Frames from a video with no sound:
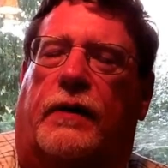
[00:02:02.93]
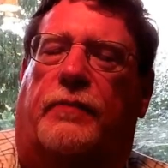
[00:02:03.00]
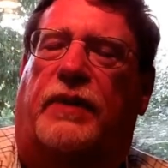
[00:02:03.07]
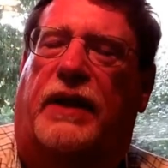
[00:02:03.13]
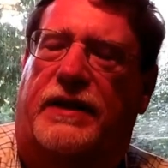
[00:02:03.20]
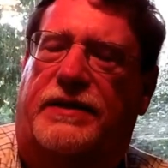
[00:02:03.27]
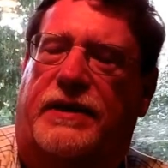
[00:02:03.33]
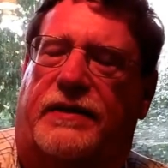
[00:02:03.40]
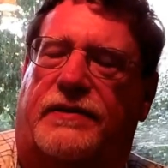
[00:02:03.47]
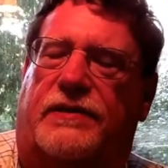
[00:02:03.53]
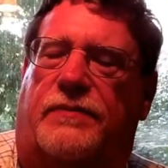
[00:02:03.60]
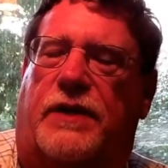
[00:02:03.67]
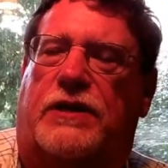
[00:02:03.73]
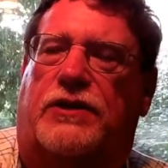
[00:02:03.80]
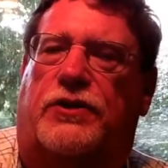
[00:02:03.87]
a blood test to
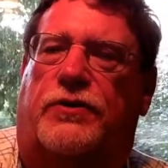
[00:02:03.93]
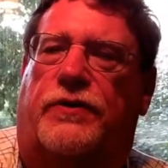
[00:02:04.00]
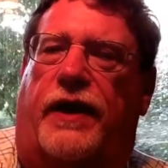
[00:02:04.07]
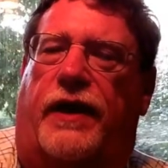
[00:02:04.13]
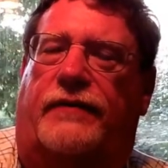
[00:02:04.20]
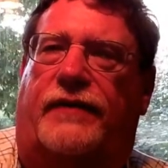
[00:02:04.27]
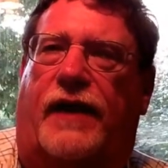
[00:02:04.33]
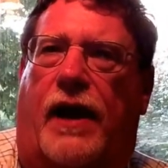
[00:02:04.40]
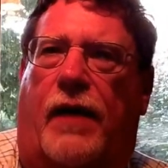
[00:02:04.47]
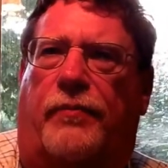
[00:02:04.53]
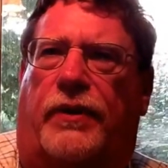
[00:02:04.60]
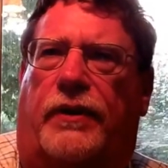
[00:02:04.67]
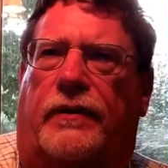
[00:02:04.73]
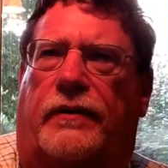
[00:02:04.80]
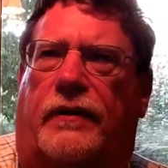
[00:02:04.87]
make sure that's
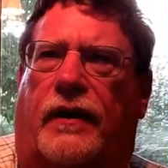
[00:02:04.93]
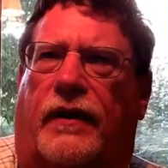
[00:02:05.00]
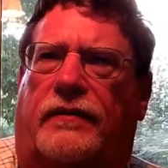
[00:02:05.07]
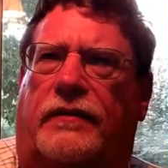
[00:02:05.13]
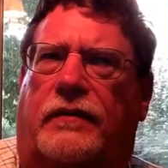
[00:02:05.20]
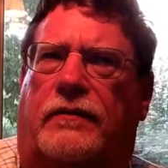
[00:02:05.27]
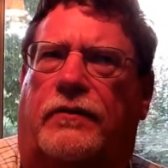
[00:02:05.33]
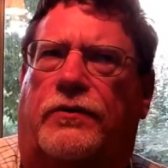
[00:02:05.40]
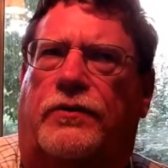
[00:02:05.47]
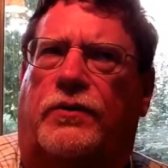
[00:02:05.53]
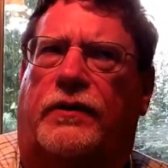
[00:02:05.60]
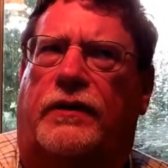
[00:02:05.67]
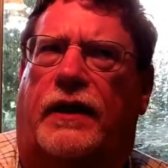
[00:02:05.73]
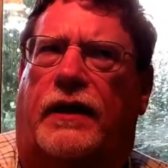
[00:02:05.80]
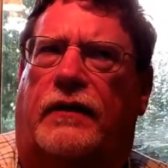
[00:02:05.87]
happened. I think they're
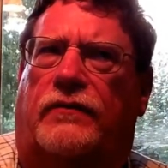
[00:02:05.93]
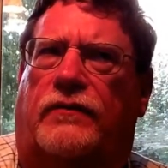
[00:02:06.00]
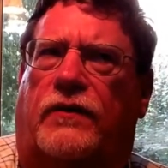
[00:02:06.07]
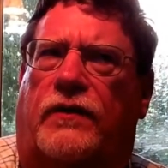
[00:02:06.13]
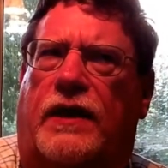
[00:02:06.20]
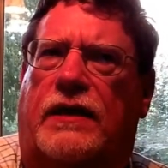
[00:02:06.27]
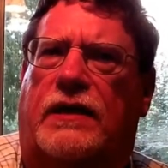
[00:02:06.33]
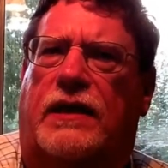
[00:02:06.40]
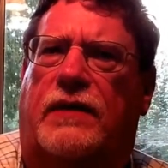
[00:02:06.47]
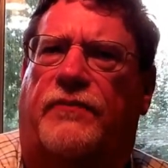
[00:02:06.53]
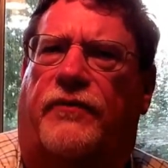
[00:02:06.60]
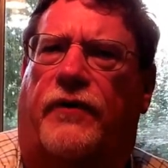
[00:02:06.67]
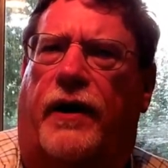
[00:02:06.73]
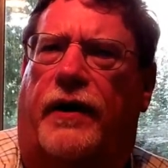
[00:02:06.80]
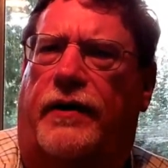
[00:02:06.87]
doing that so they can keep
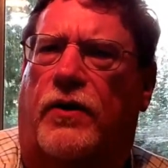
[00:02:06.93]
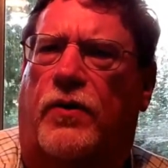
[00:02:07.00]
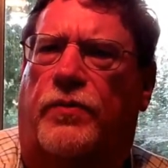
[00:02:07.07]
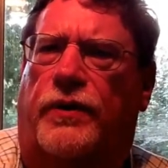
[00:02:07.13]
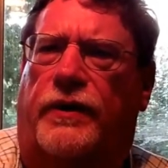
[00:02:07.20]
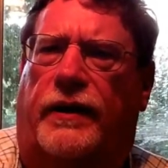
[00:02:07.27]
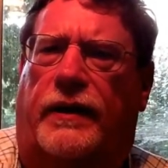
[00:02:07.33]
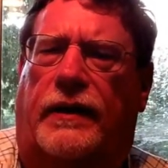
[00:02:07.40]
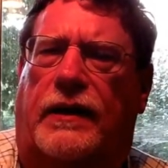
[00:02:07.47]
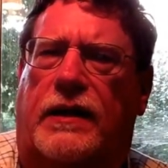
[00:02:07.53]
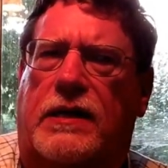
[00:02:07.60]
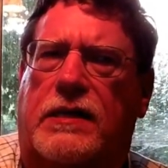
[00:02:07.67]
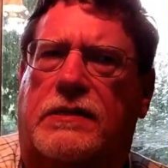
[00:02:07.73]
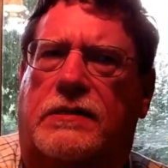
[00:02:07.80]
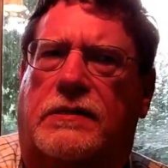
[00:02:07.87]
Friday open in
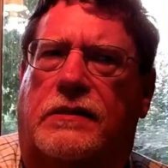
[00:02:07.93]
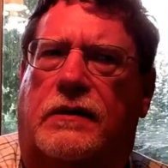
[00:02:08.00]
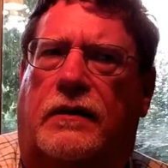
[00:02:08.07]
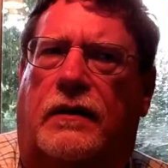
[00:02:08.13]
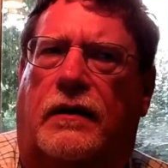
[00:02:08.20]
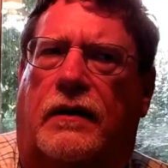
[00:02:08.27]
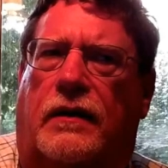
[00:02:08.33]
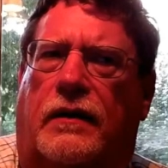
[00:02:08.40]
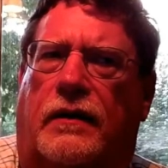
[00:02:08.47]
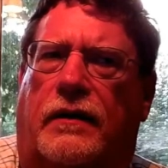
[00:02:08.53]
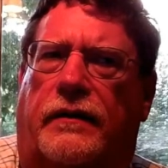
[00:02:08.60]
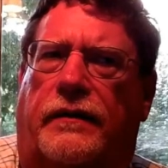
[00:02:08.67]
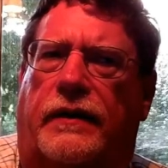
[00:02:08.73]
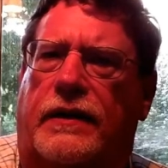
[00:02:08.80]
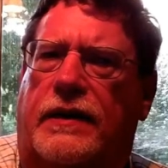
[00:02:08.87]
case
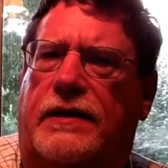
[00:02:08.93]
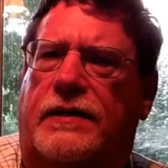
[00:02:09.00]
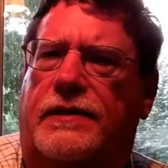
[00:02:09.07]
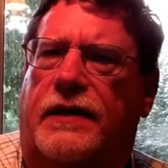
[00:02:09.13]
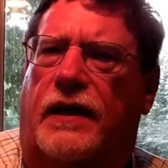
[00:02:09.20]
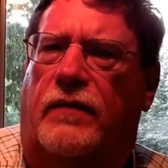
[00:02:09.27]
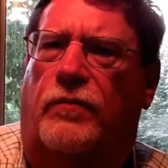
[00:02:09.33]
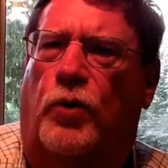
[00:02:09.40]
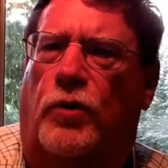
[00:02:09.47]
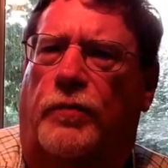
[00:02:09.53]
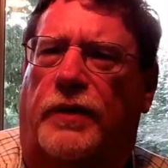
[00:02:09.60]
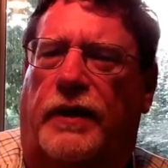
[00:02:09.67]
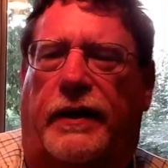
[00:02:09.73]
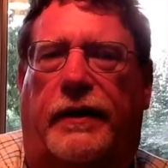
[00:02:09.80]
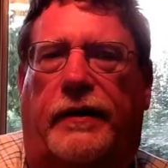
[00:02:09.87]
they need to take more
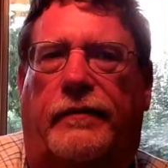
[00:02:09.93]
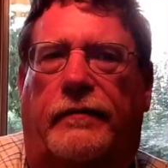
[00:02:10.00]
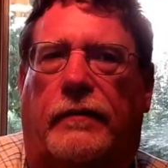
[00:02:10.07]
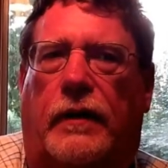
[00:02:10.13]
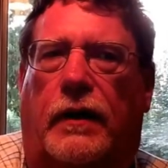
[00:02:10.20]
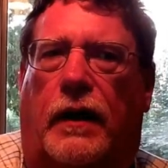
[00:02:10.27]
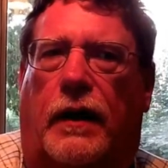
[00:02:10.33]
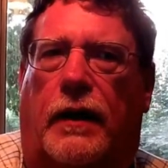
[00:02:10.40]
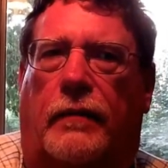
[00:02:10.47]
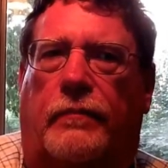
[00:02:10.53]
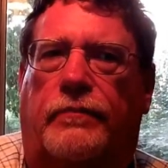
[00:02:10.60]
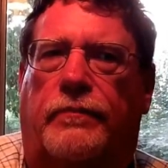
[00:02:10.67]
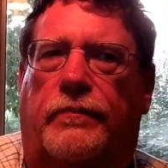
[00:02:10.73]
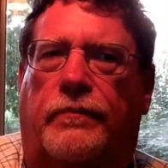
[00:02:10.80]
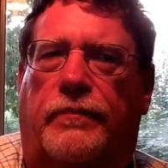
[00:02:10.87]
blood.
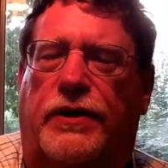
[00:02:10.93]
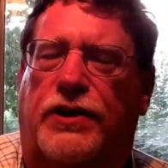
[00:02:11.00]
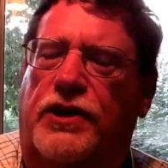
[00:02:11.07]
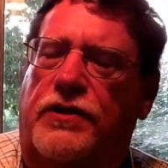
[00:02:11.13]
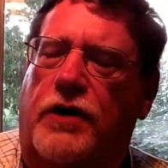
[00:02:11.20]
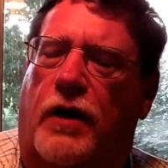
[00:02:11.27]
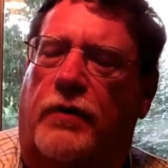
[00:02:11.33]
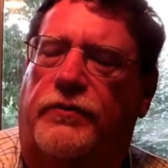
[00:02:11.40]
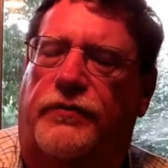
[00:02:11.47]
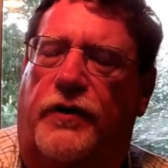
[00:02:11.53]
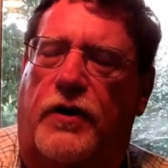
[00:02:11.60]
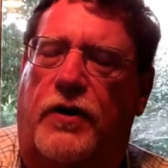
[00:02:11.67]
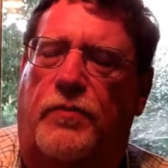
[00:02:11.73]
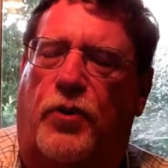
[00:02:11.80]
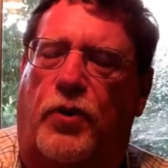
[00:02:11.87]
But she thought it was
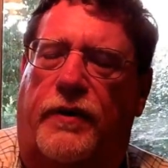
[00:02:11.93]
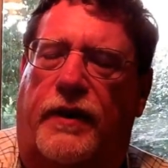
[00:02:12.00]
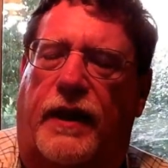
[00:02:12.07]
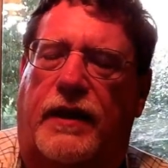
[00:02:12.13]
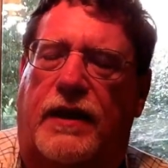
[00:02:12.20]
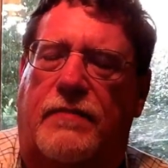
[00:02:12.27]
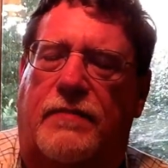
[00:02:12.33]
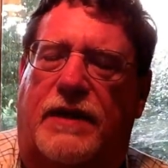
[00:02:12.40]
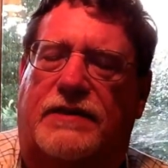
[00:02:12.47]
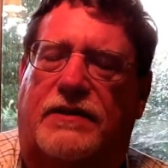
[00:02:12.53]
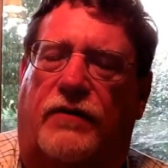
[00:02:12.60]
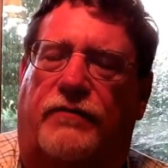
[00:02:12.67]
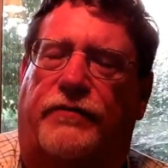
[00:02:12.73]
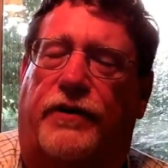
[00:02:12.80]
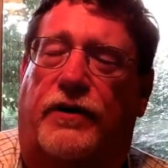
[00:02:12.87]
very important that I keep
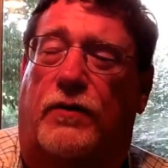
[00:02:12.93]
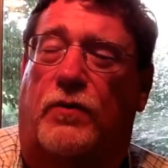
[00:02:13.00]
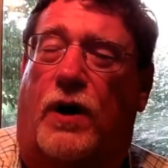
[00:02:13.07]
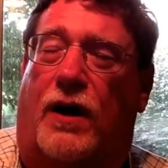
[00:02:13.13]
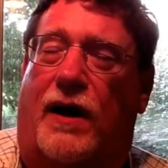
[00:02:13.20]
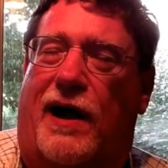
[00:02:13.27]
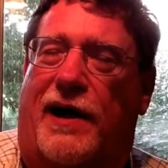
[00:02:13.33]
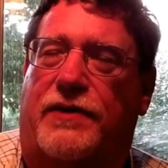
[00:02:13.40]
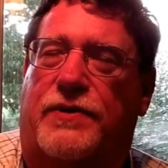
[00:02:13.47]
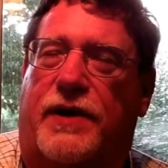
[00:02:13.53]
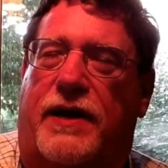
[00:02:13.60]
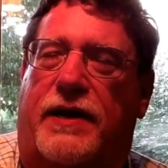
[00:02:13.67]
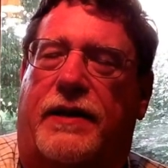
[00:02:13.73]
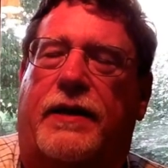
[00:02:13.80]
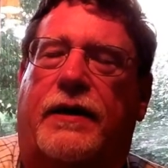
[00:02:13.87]
myself very well
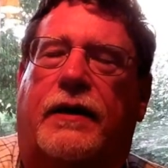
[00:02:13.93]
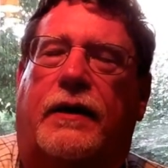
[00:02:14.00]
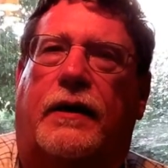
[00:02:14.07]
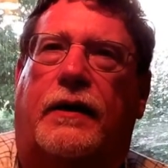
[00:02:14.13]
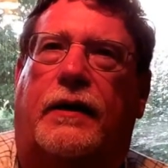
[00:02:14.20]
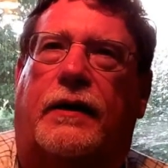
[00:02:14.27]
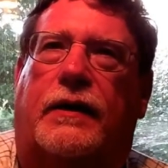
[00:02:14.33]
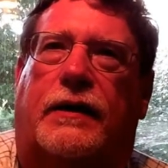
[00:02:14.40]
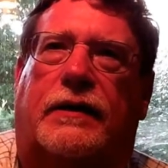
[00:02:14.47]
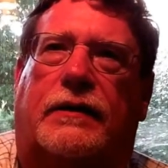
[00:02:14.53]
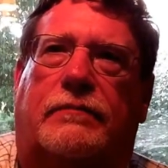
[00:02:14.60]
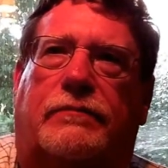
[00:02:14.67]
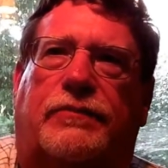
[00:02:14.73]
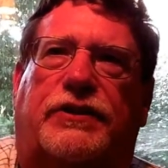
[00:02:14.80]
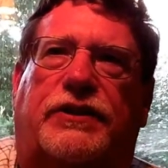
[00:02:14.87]
hydrated.
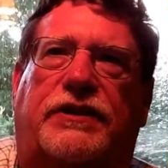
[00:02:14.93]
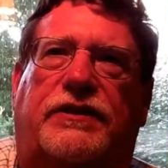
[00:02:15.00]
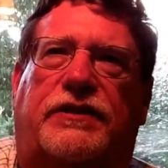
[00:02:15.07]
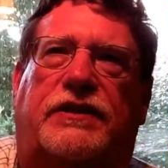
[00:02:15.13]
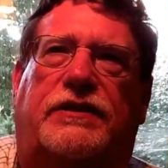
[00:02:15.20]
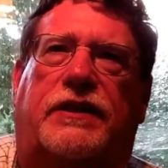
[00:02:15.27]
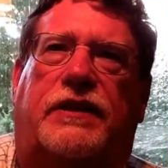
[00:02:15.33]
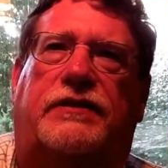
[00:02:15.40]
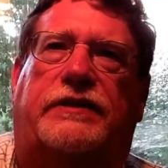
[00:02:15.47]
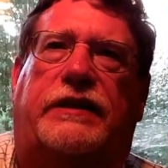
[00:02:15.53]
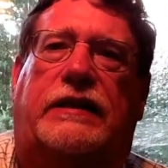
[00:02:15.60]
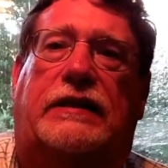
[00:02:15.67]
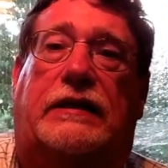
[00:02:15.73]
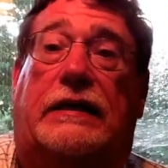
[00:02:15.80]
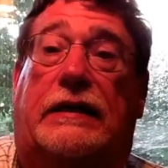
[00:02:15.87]
She's
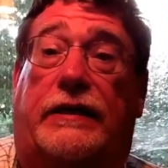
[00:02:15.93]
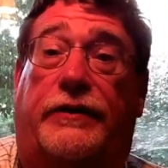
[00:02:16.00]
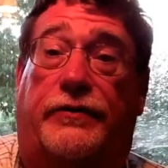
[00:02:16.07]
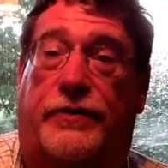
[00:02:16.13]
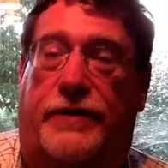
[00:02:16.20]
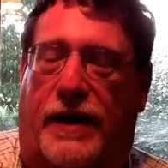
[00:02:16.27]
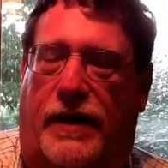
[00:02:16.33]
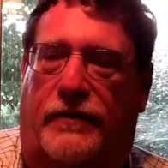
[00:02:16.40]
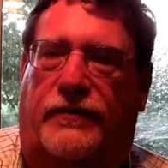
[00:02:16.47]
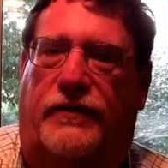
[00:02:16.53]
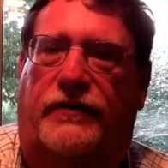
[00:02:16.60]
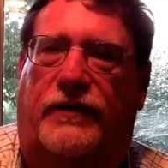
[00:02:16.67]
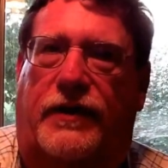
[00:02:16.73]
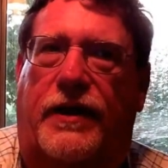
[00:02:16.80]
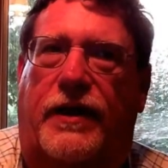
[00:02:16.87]
suggesting 100
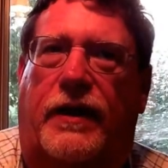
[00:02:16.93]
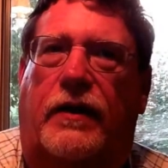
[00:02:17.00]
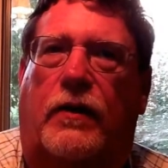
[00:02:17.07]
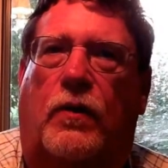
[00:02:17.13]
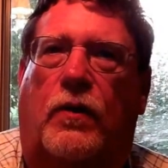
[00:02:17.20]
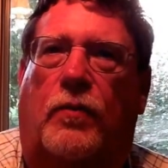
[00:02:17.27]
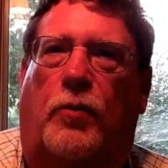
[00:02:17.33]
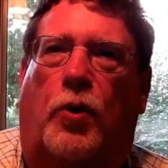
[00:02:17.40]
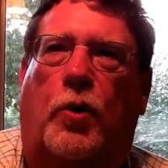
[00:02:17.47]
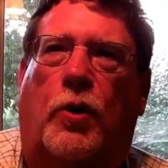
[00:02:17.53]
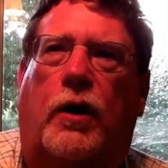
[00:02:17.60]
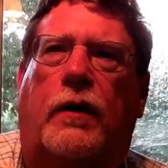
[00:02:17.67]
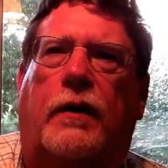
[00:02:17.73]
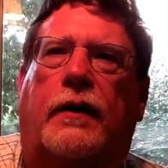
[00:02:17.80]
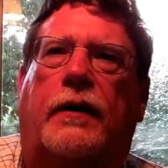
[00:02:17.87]
ounces a day or more,